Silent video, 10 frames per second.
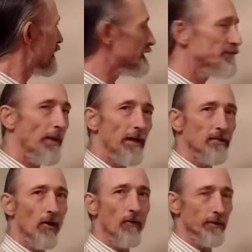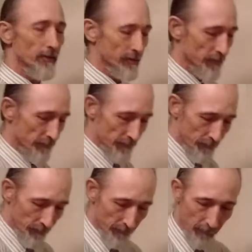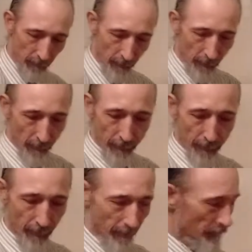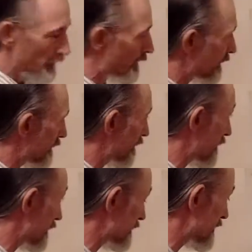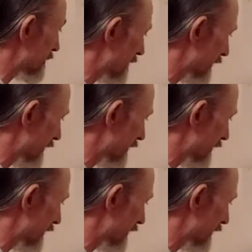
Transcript: space always exists. Now, there's something